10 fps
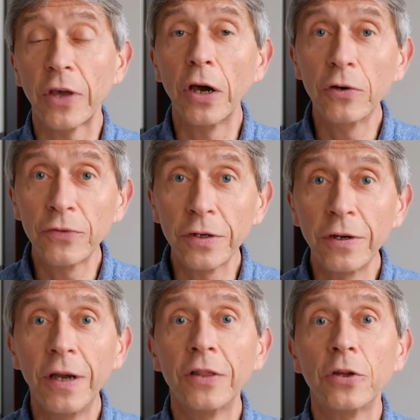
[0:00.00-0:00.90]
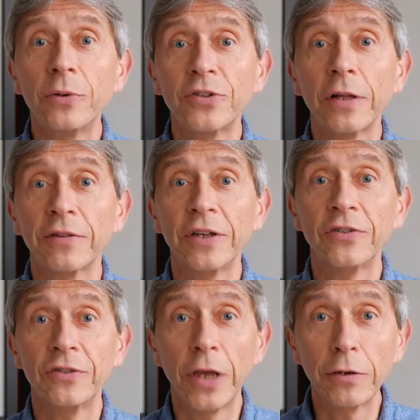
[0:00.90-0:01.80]
over, the result
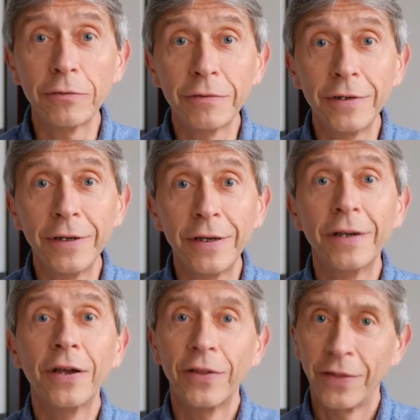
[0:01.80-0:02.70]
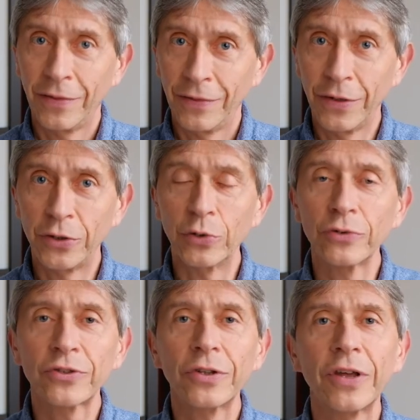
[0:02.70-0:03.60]
is known, the
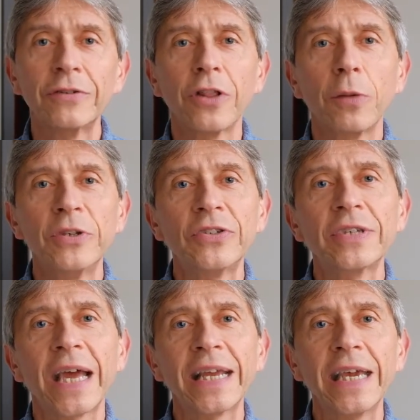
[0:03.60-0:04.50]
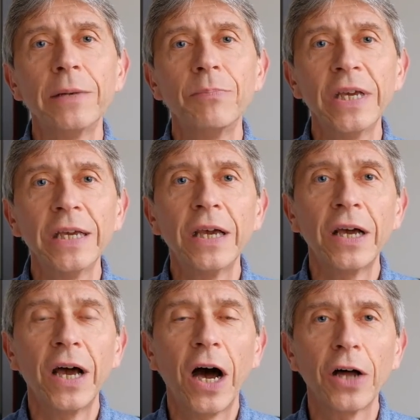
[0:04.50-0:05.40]
doors to those lobbies can again be
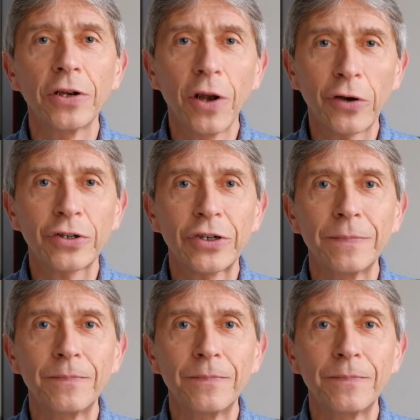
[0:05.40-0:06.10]
unlocked.